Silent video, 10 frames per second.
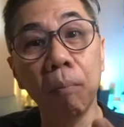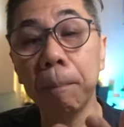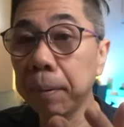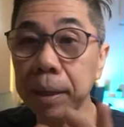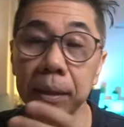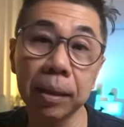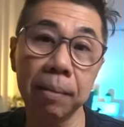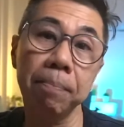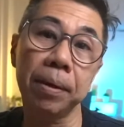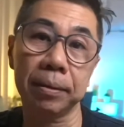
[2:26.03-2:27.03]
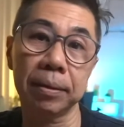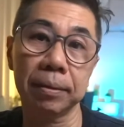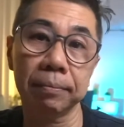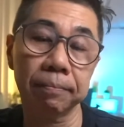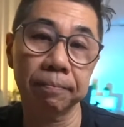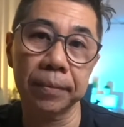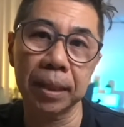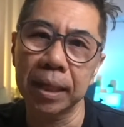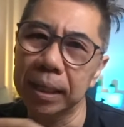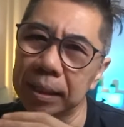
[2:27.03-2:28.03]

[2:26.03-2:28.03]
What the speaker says: plain templates. The